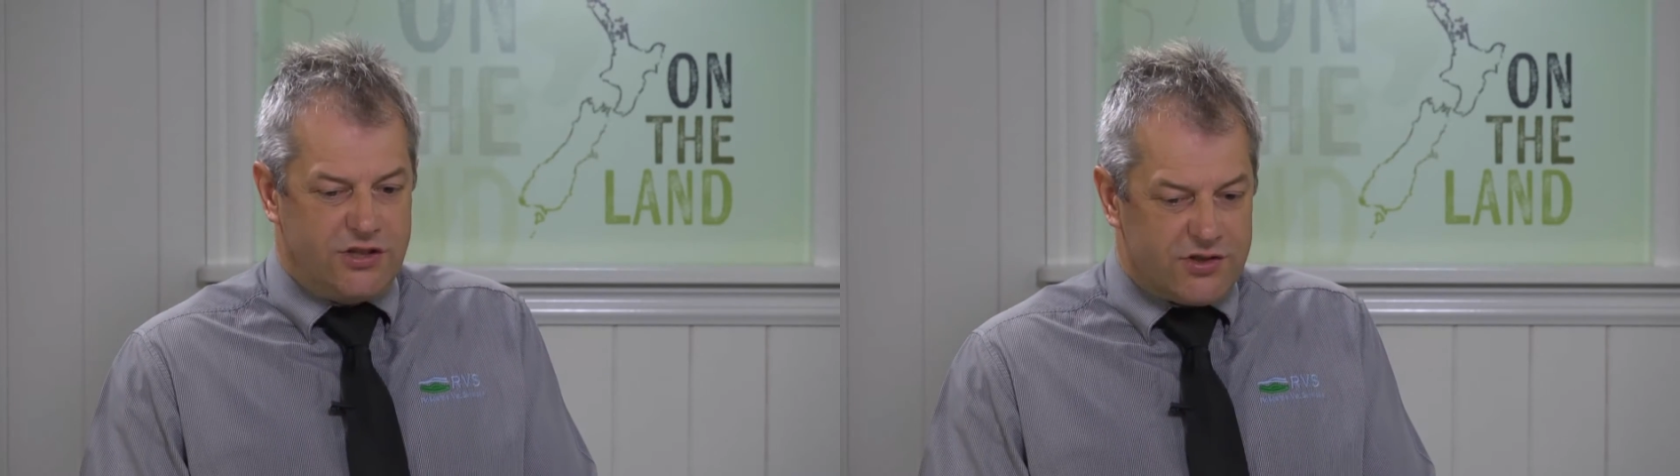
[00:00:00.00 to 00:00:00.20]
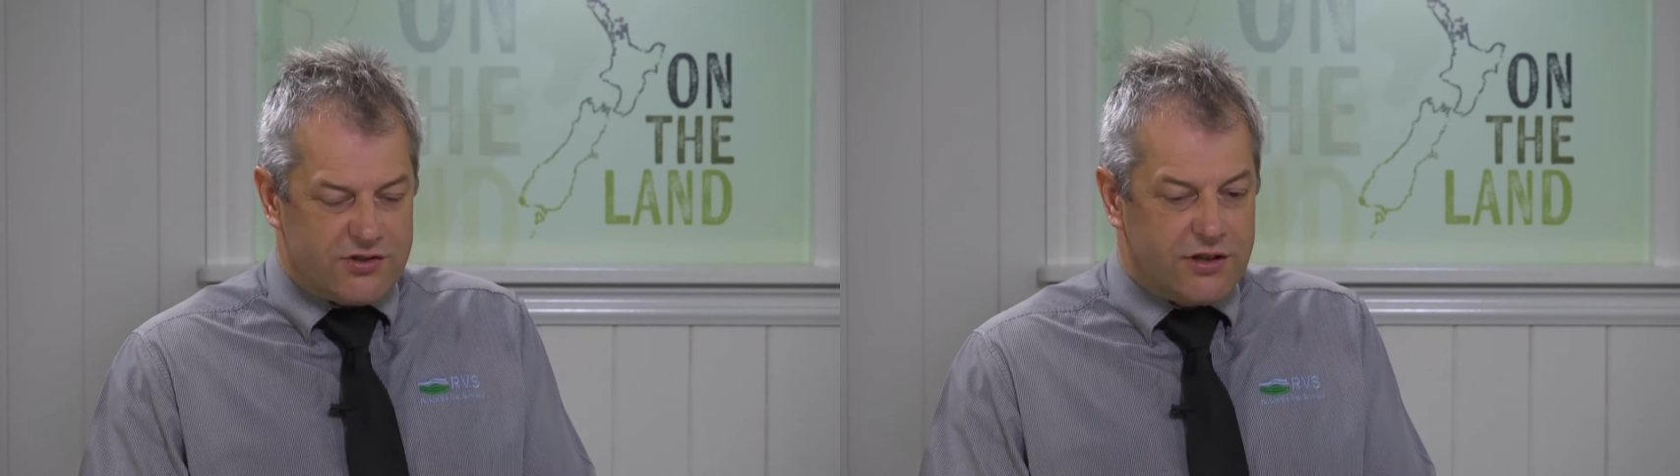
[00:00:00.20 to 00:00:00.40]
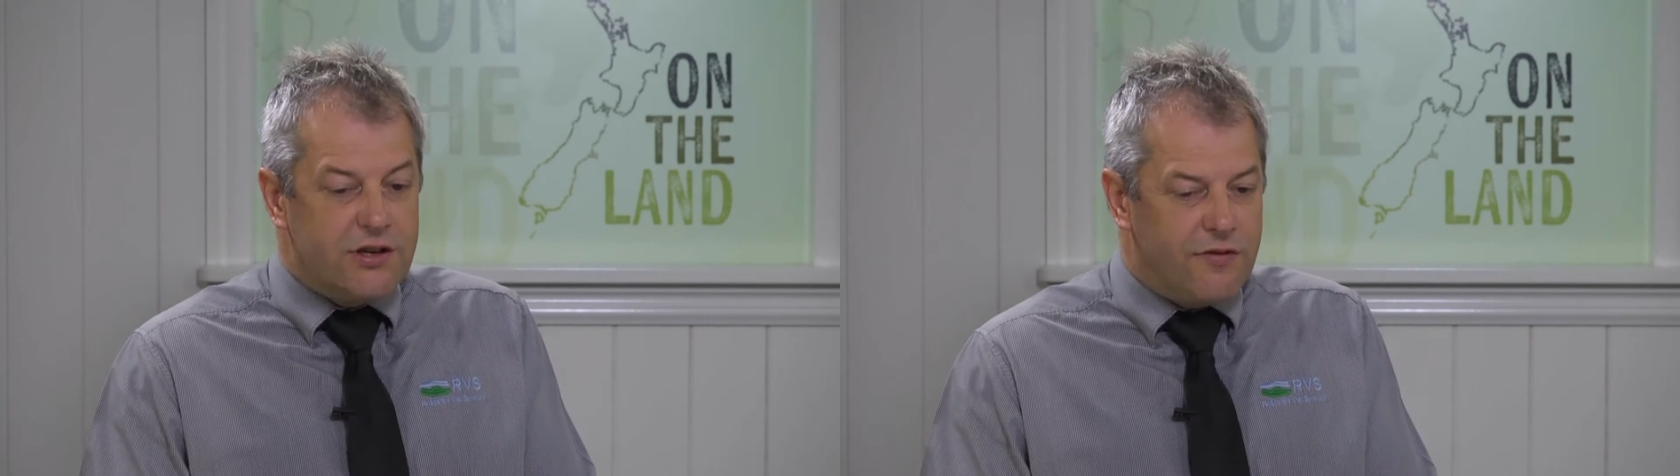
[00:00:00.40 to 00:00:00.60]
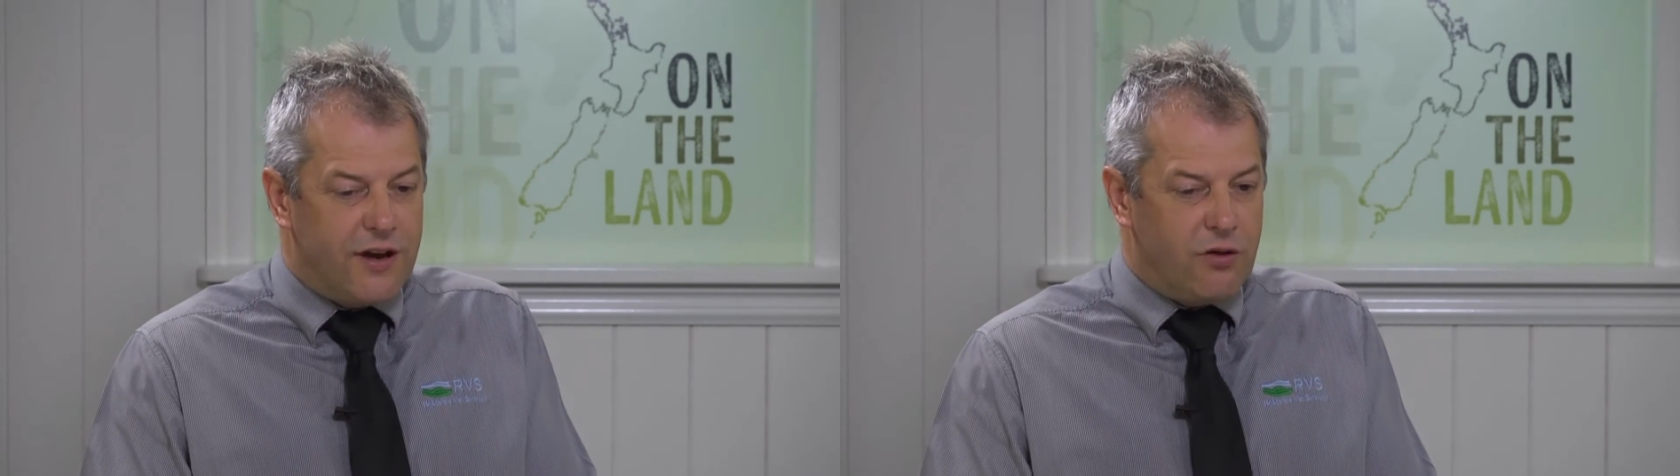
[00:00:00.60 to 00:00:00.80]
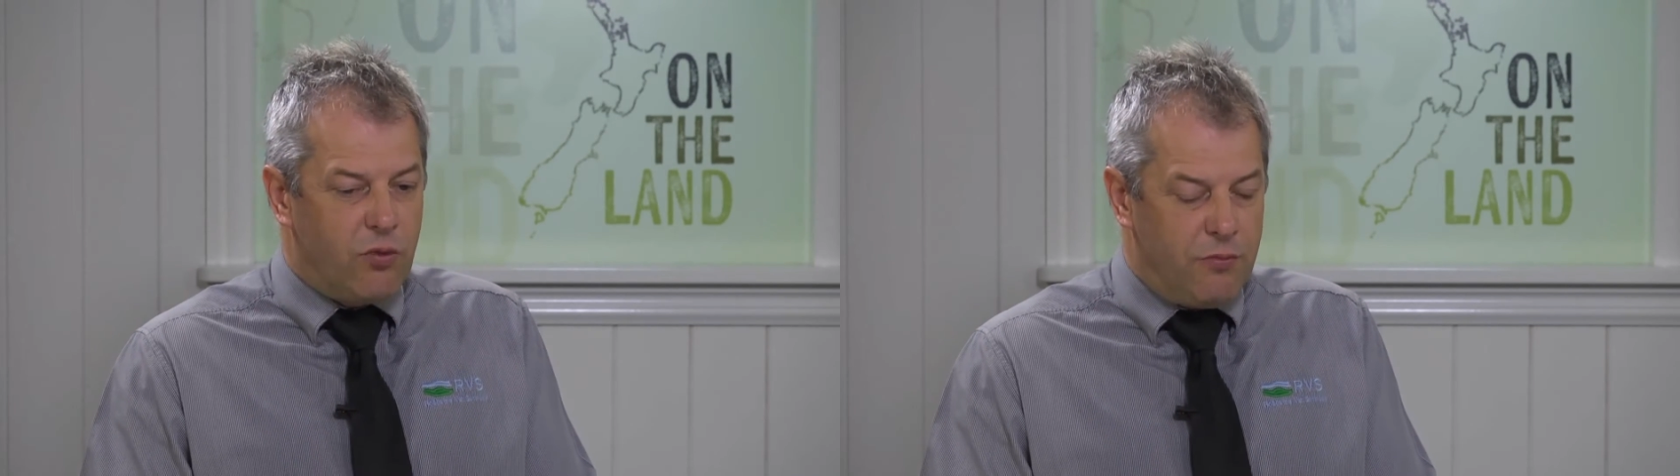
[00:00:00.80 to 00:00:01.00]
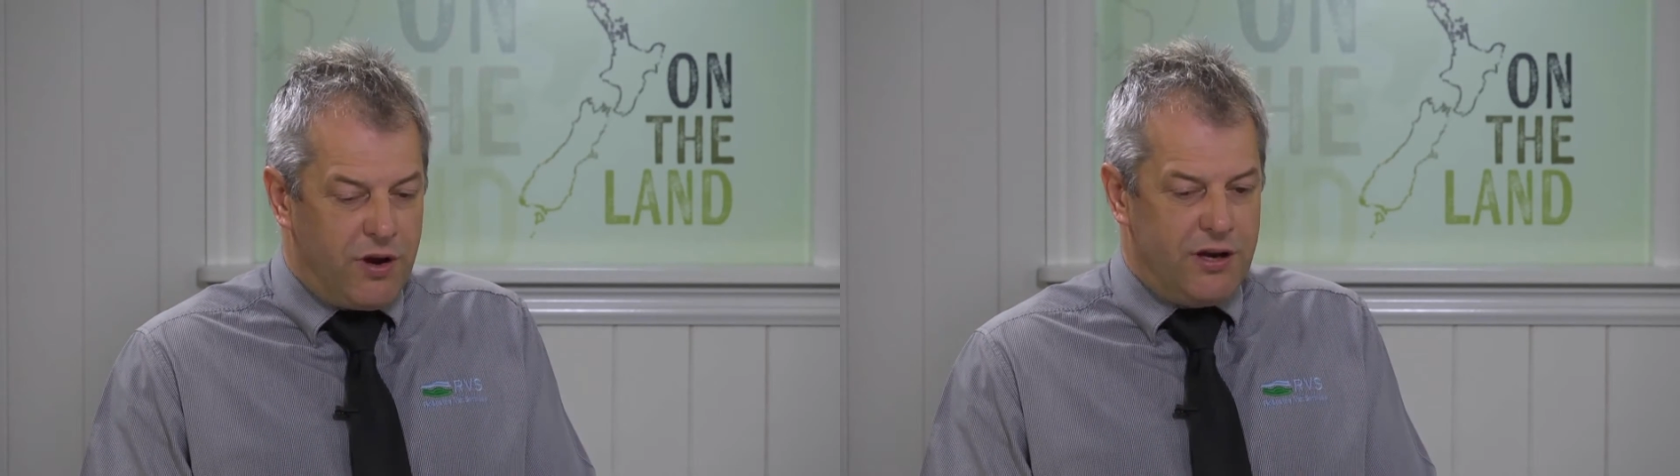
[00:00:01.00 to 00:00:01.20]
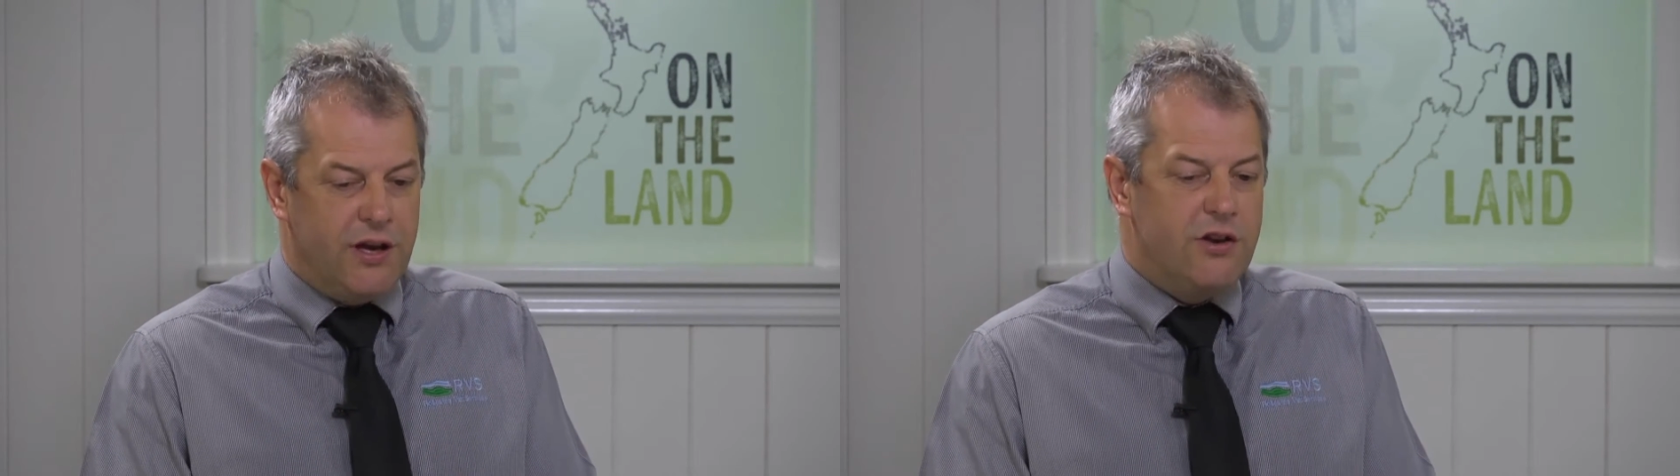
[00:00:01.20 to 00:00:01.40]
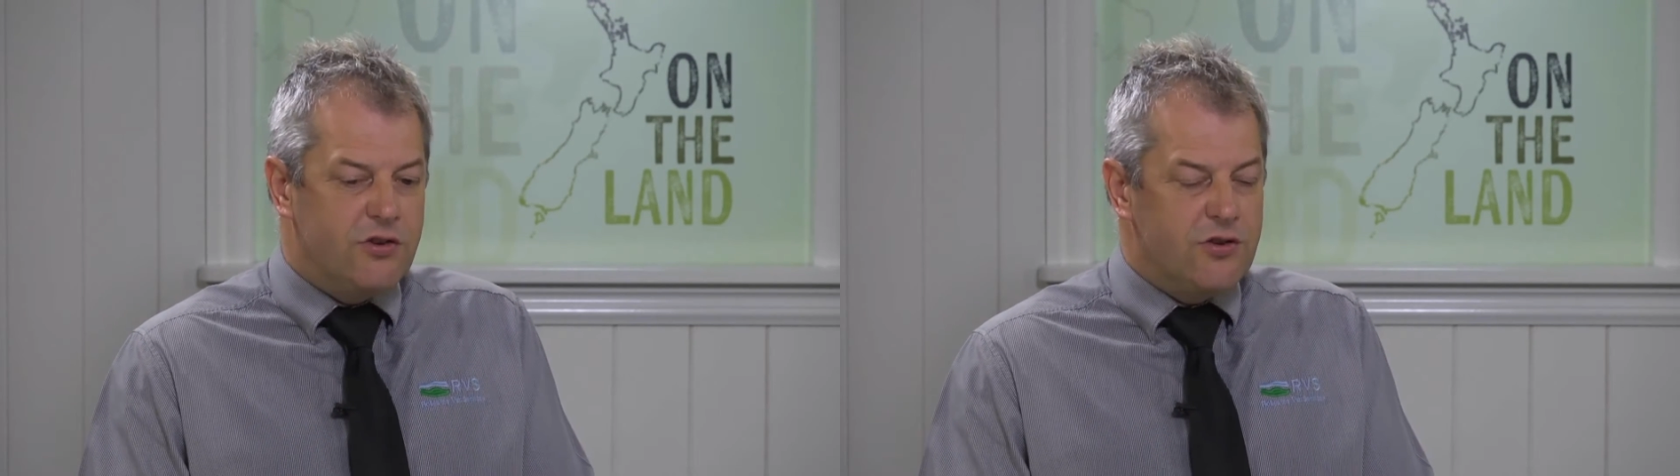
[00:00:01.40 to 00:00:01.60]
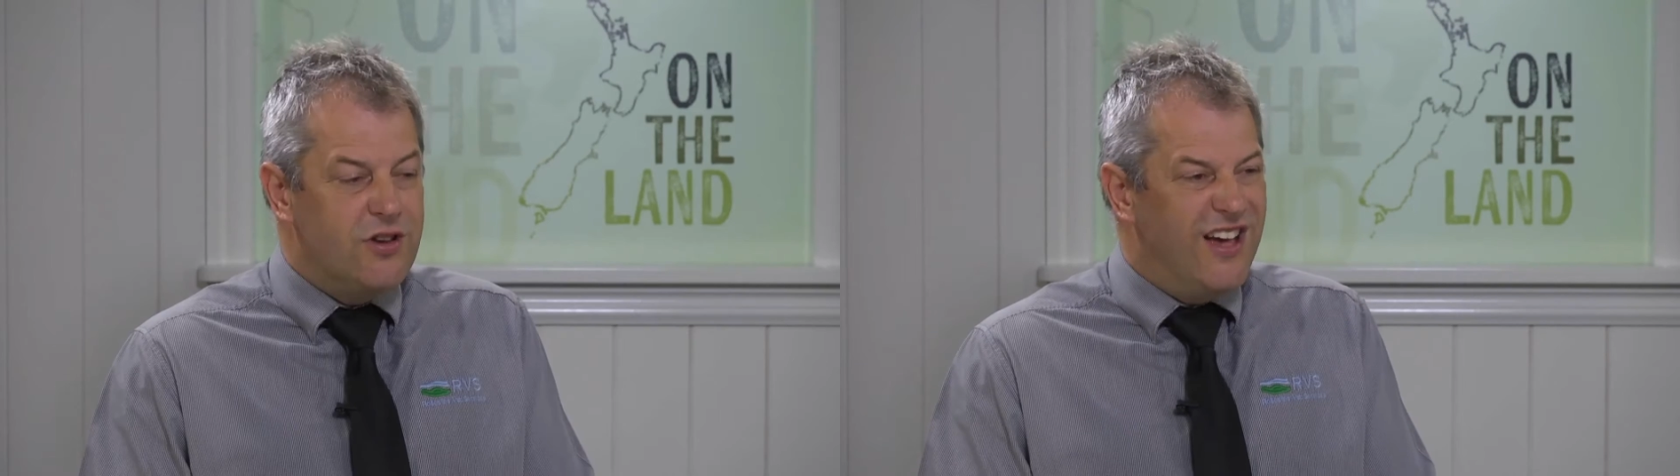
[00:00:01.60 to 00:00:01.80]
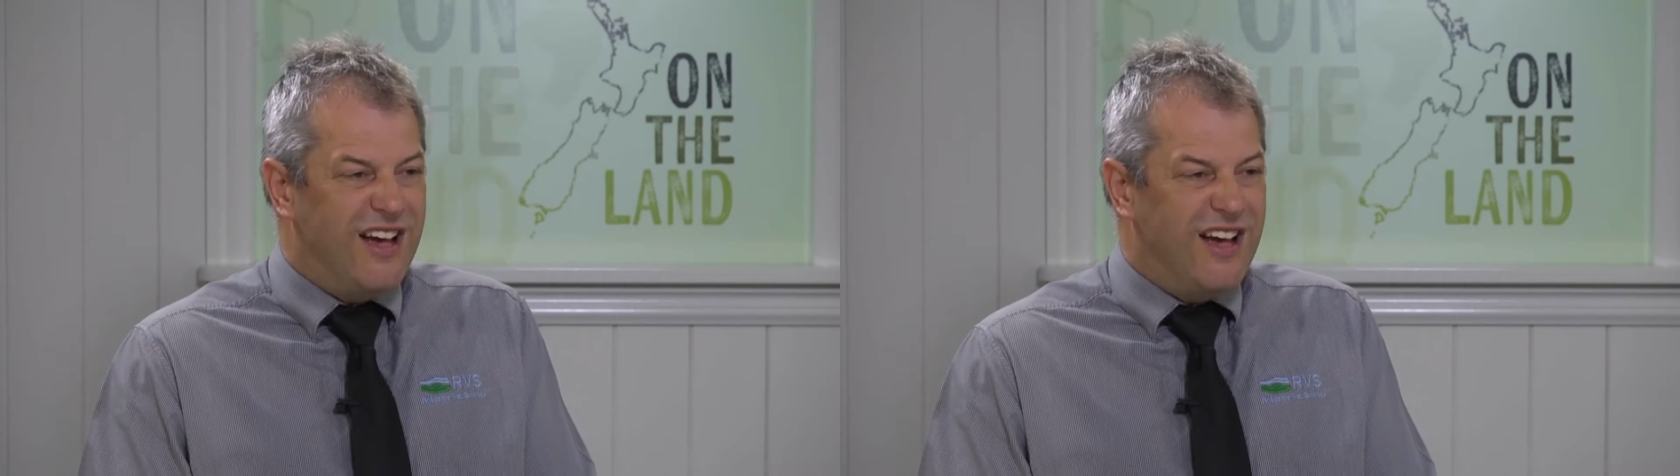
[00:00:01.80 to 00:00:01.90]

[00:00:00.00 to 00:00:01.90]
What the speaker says: just intervening when we need to.